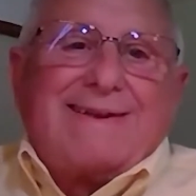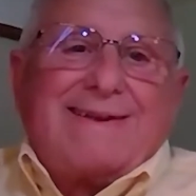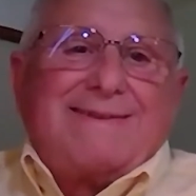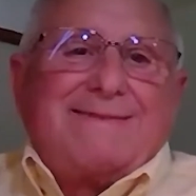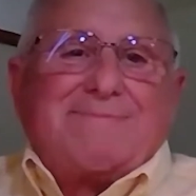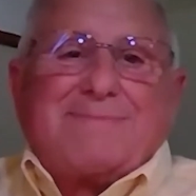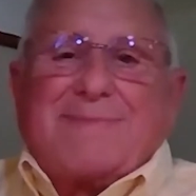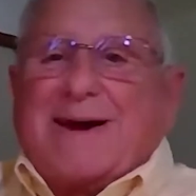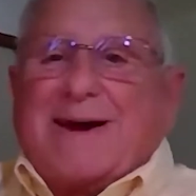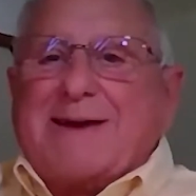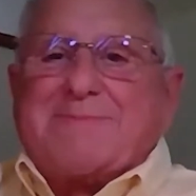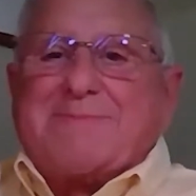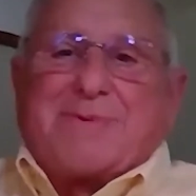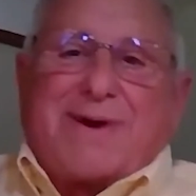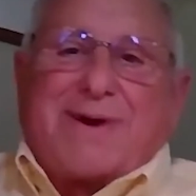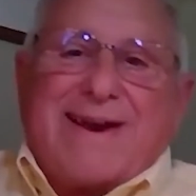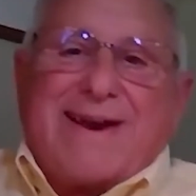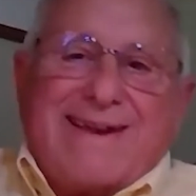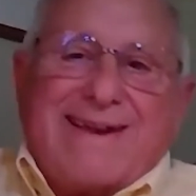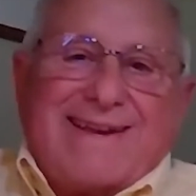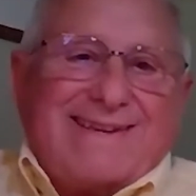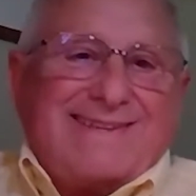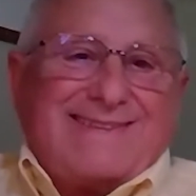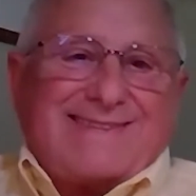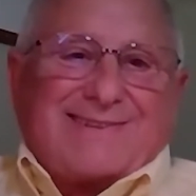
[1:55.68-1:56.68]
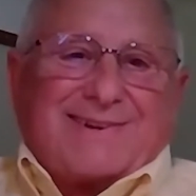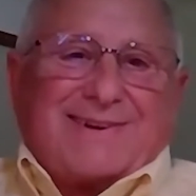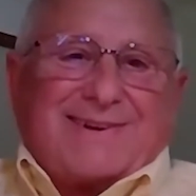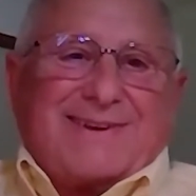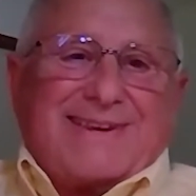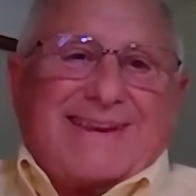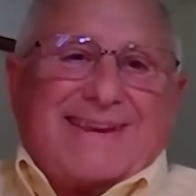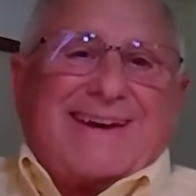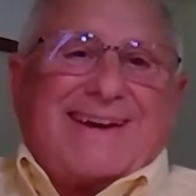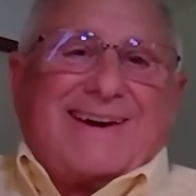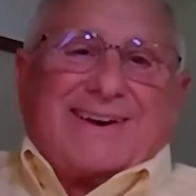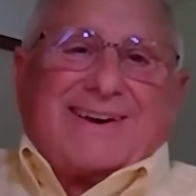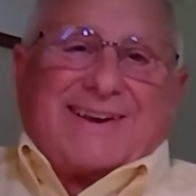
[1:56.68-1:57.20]
my brains
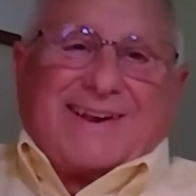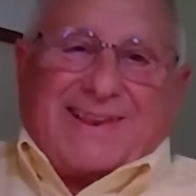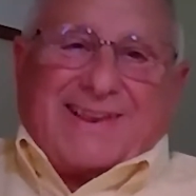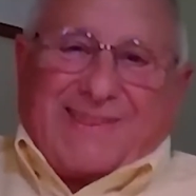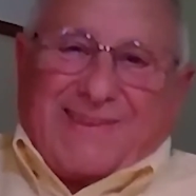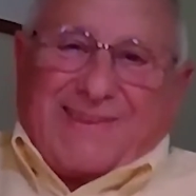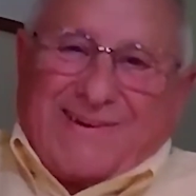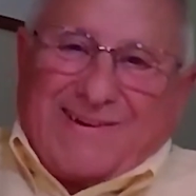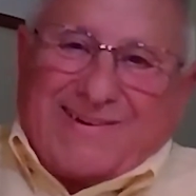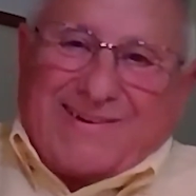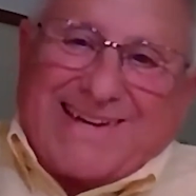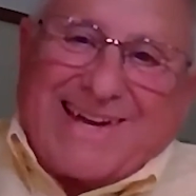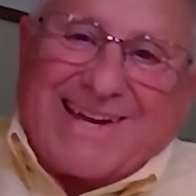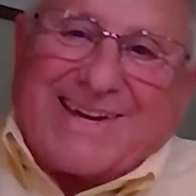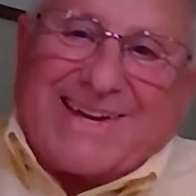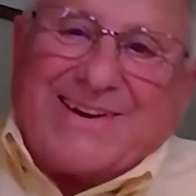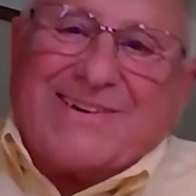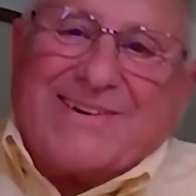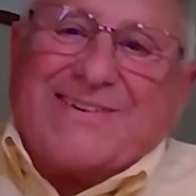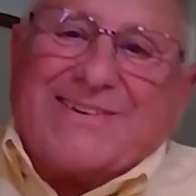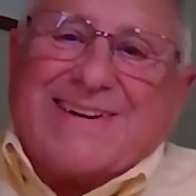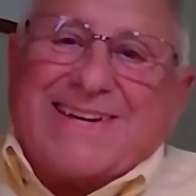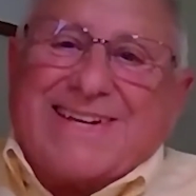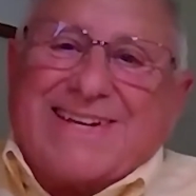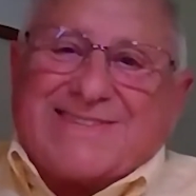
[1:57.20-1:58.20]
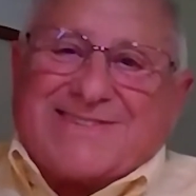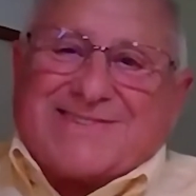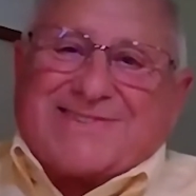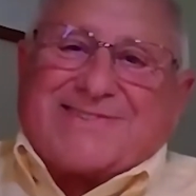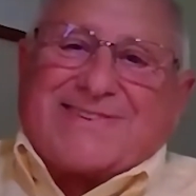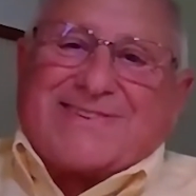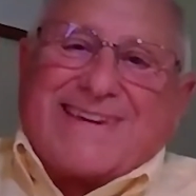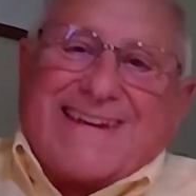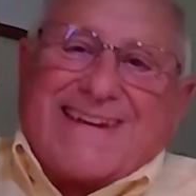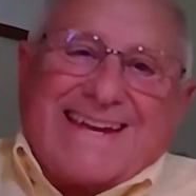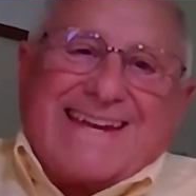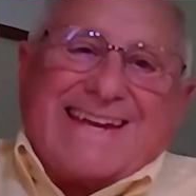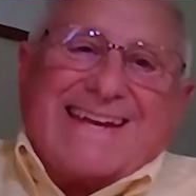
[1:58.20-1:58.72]
on a long ago
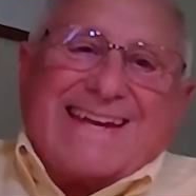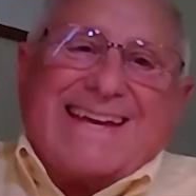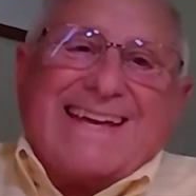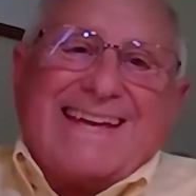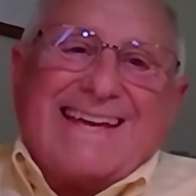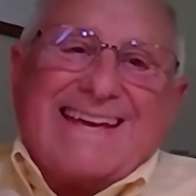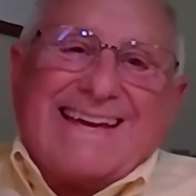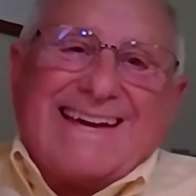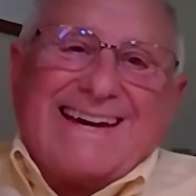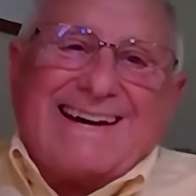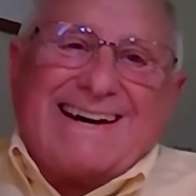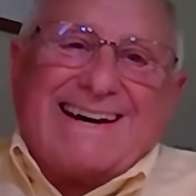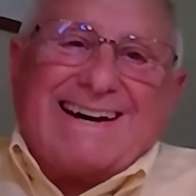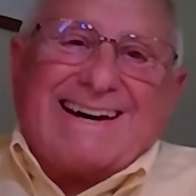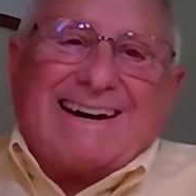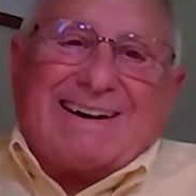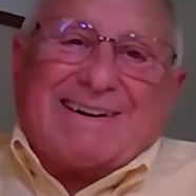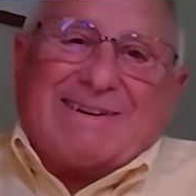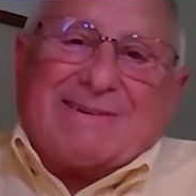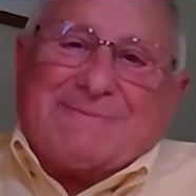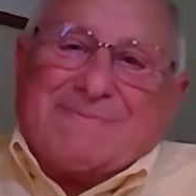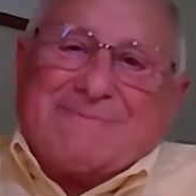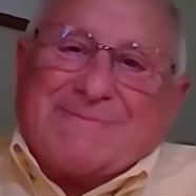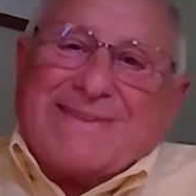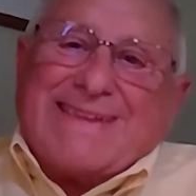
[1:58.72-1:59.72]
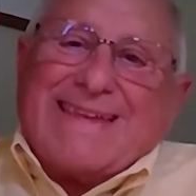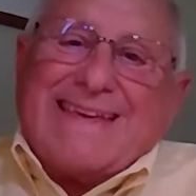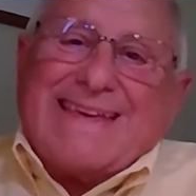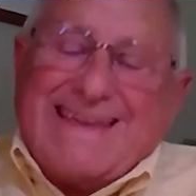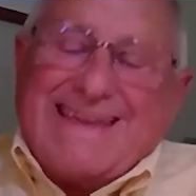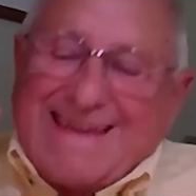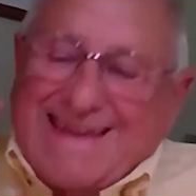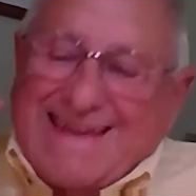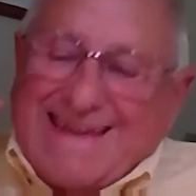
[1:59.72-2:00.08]
history. I